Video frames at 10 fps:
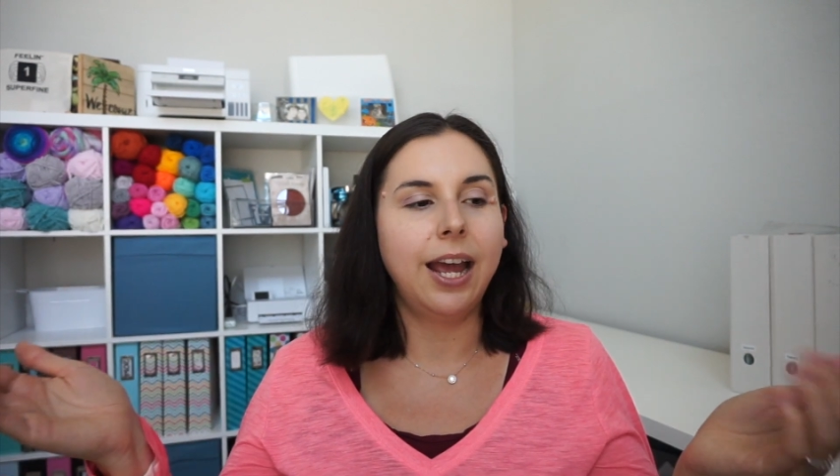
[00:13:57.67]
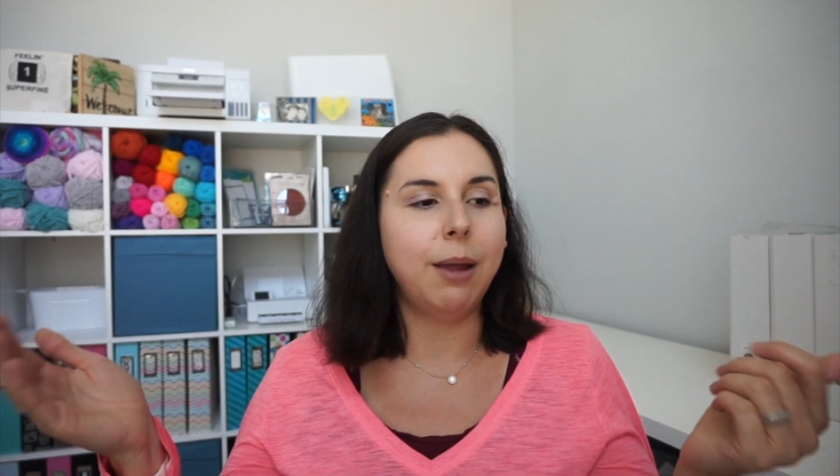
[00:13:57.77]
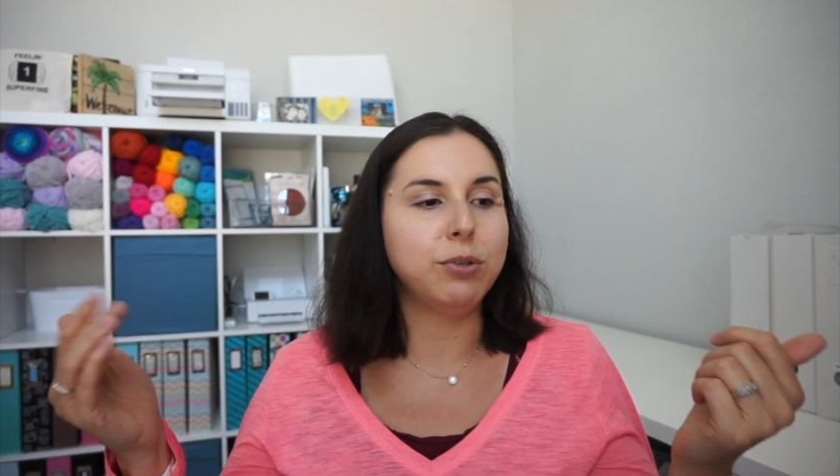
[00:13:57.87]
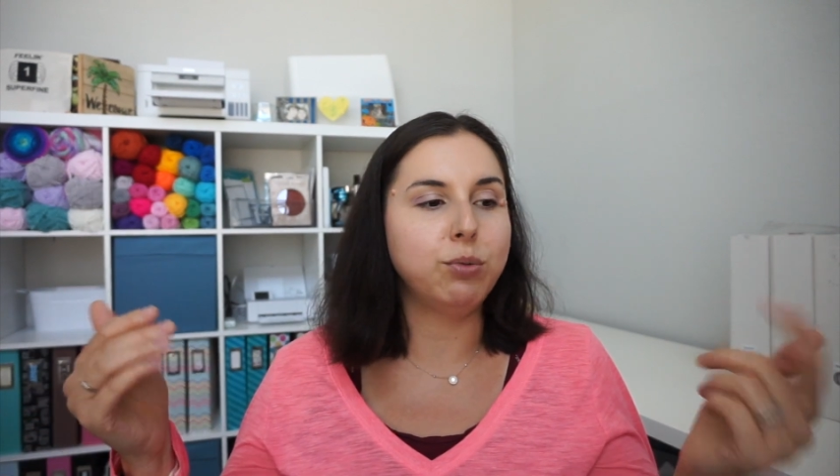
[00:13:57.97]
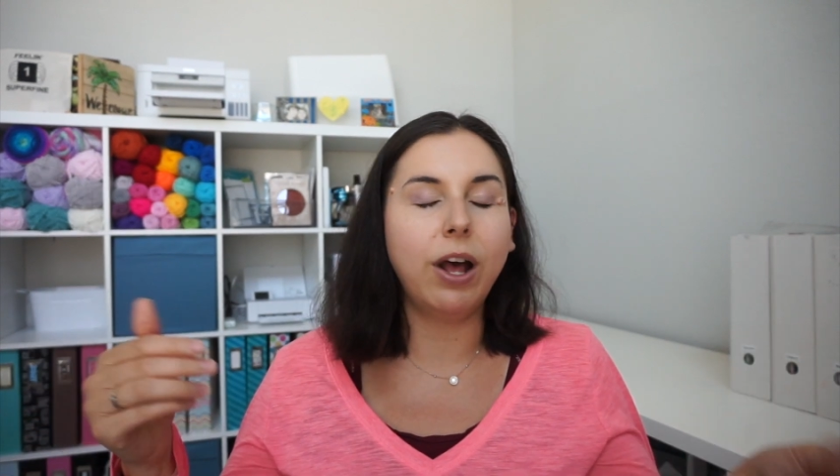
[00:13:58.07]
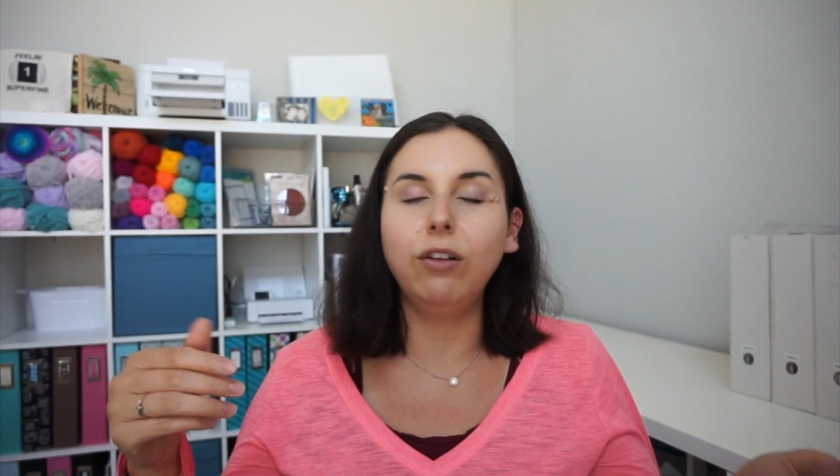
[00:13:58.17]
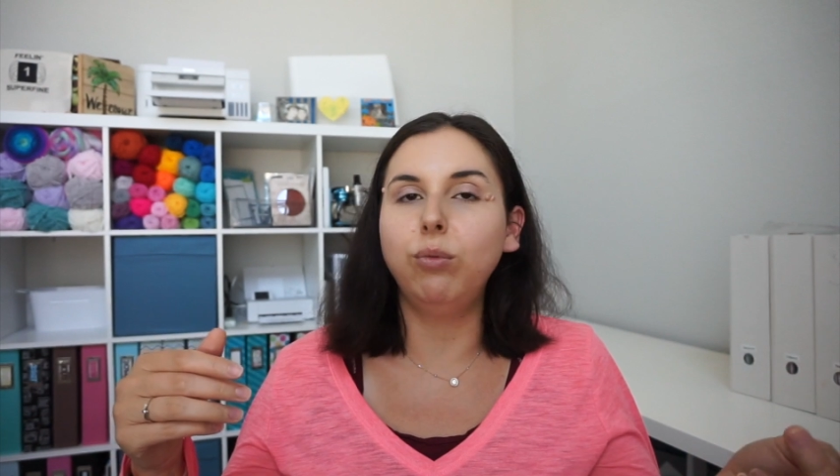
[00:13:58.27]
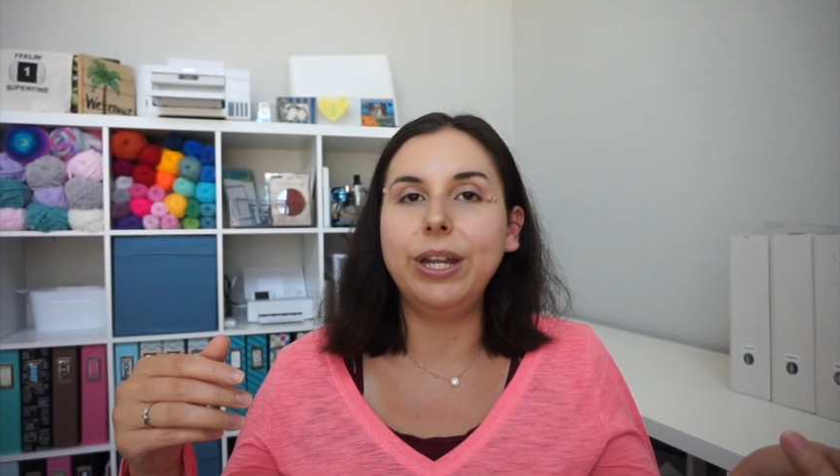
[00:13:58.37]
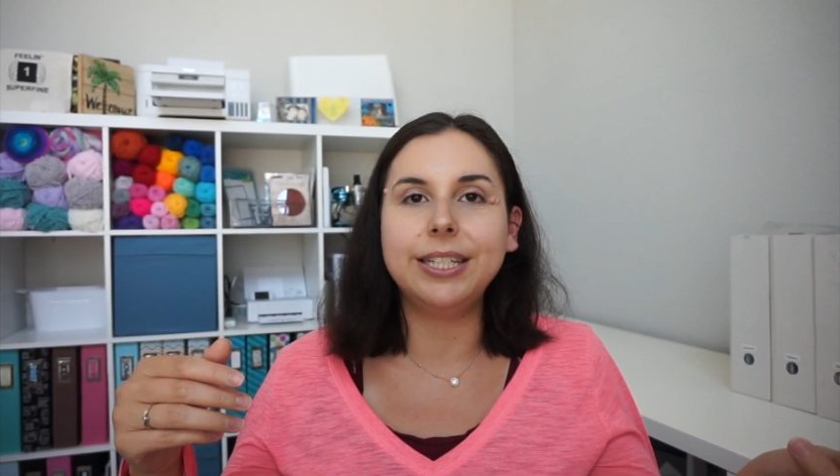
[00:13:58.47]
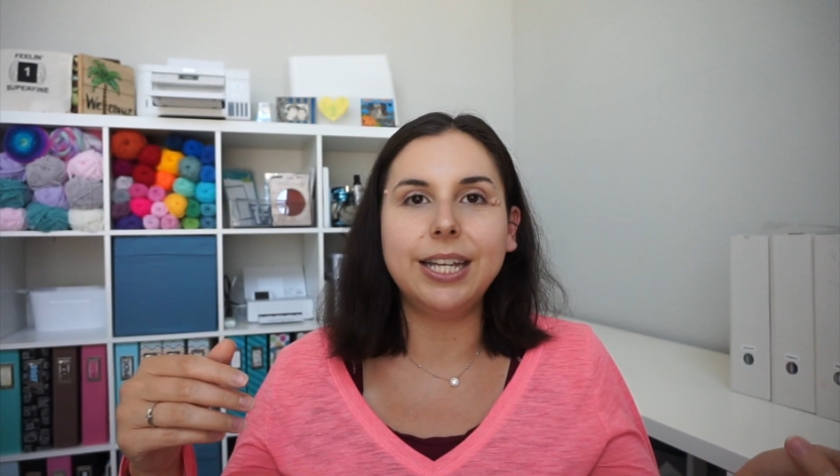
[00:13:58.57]
I'm 12
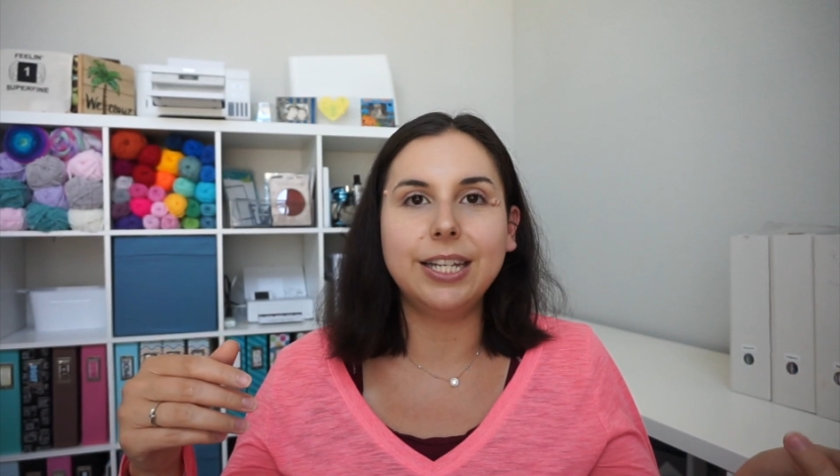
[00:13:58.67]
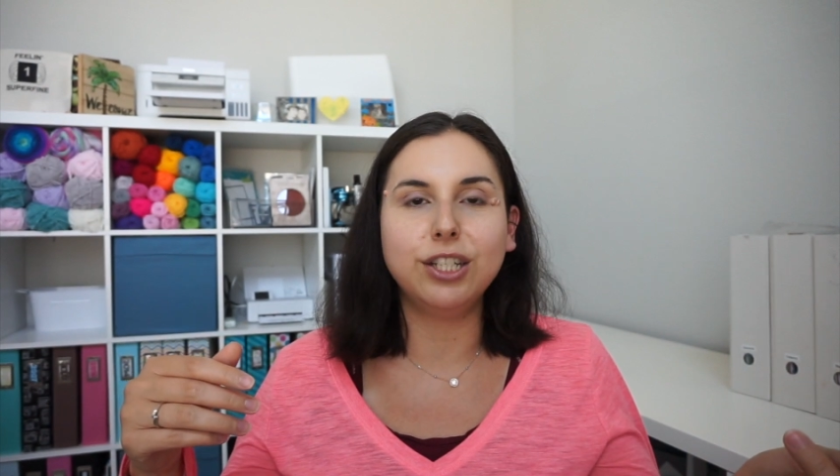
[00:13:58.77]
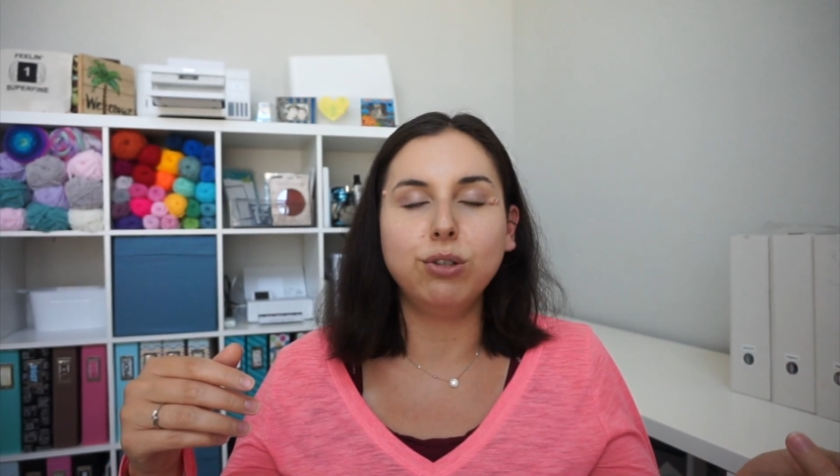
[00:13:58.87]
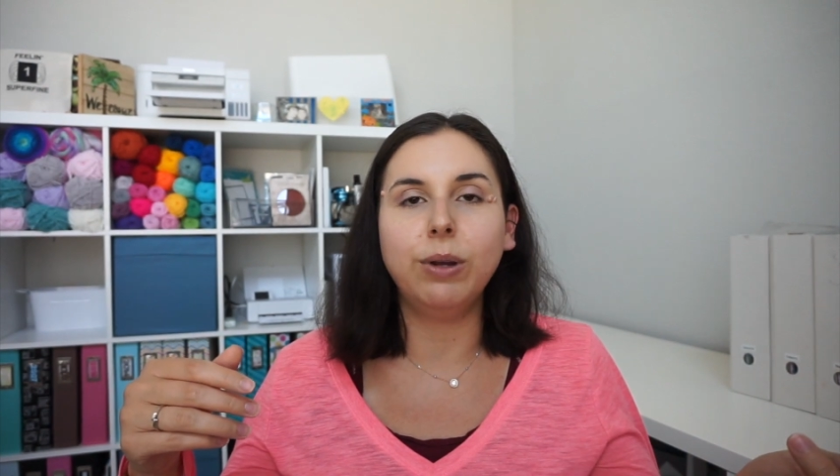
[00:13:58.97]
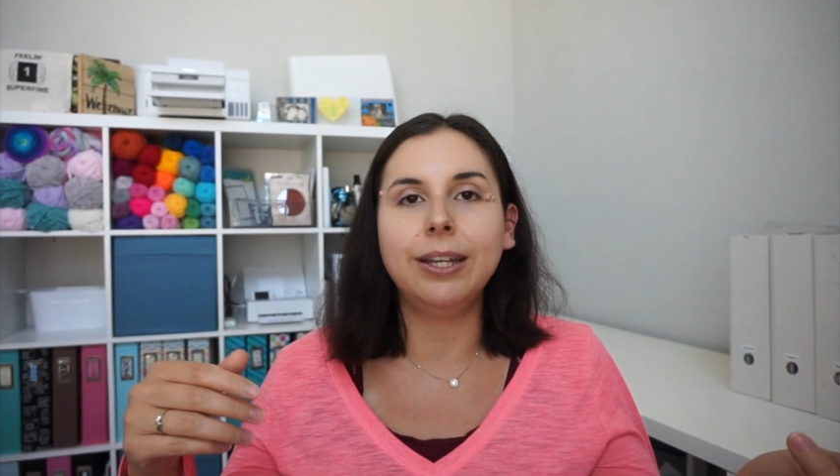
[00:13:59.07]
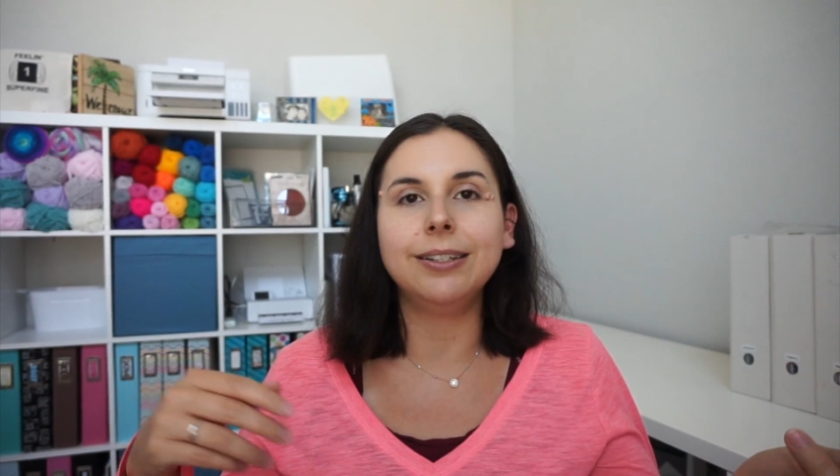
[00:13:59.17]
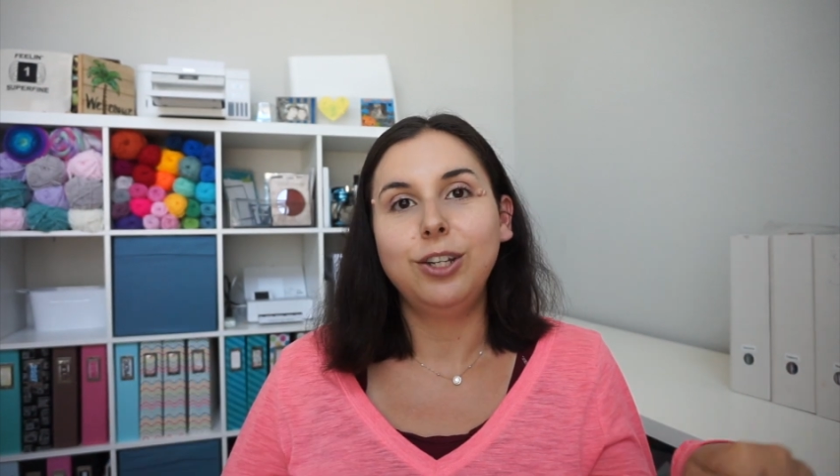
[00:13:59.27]
weeks into it.